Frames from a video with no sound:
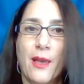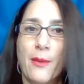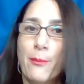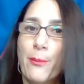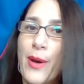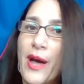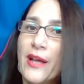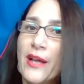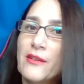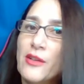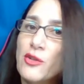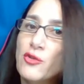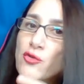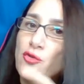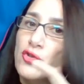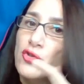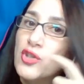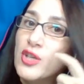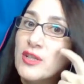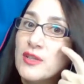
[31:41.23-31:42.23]
but you
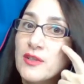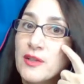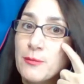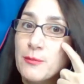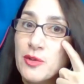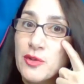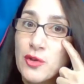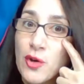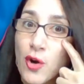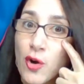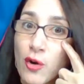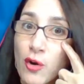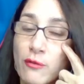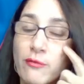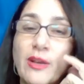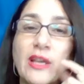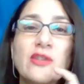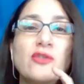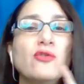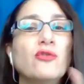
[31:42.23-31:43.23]
just observe
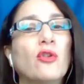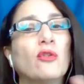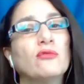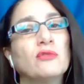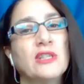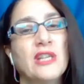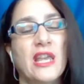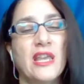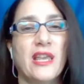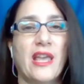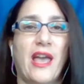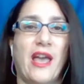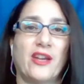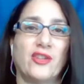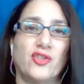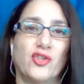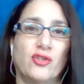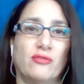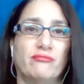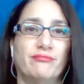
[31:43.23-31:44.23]
and you don't take
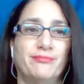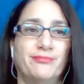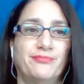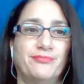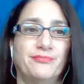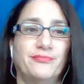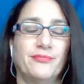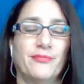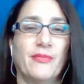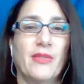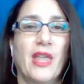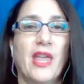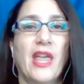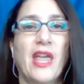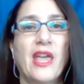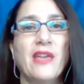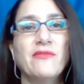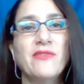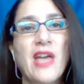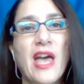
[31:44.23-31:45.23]
action.
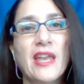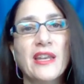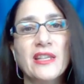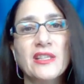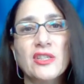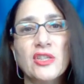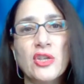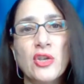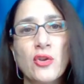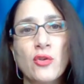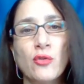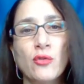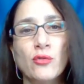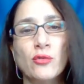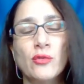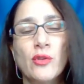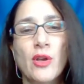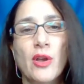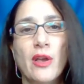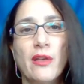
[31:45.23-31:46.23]
If that is
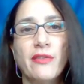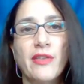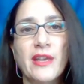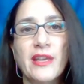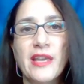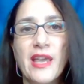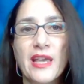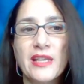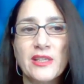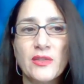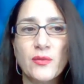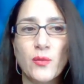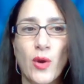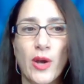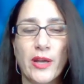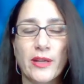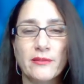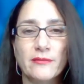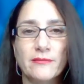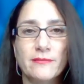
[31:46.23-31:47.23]
you, then guess
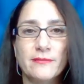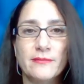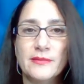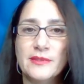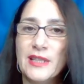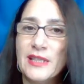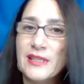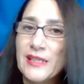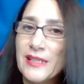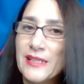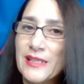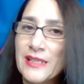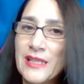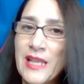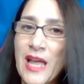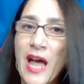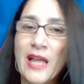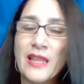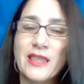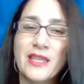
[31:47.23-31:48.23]
what? This is
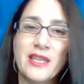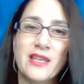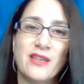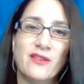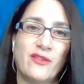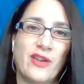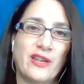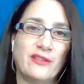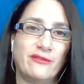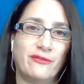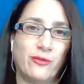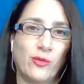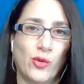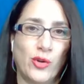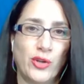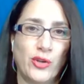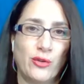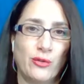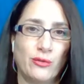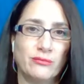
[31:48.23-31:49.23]
not the event for
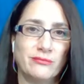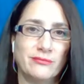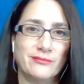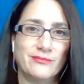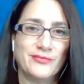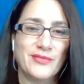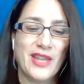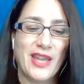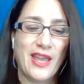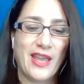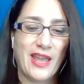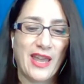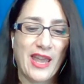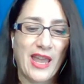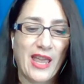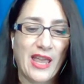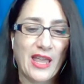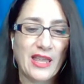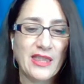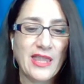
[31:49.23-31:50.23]
you.
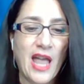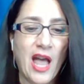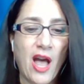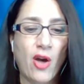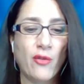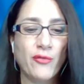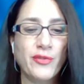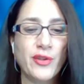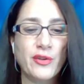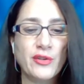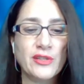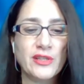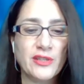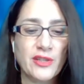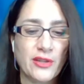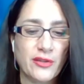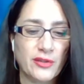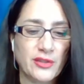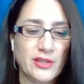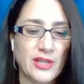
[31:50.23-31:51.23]
Now, there's
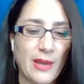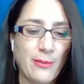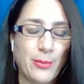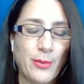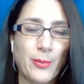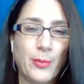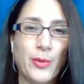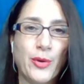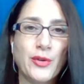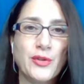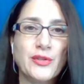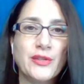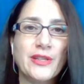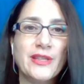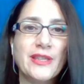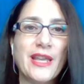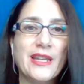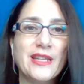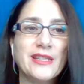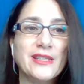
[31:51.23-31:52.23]
another type of person
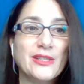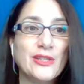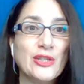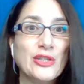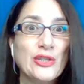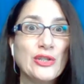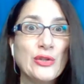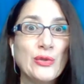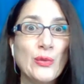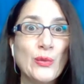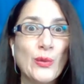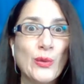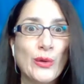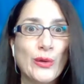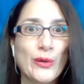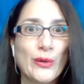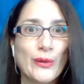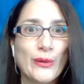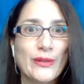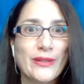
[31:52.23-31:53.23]
that is the
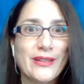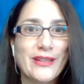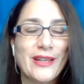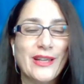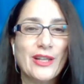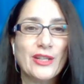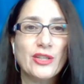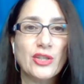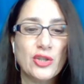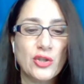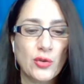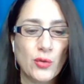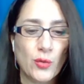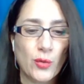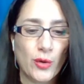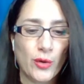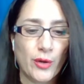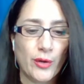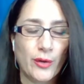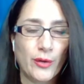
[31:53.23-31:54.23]
doer. The
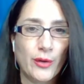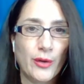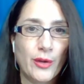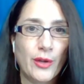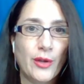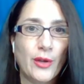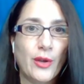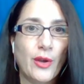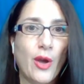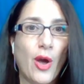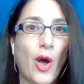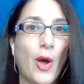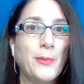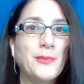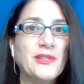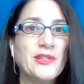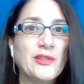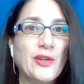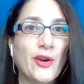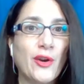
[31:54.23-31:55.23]
doer
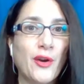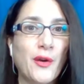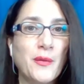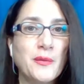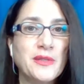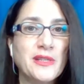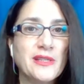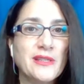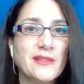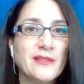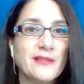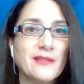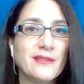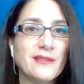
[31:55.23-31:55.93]
observes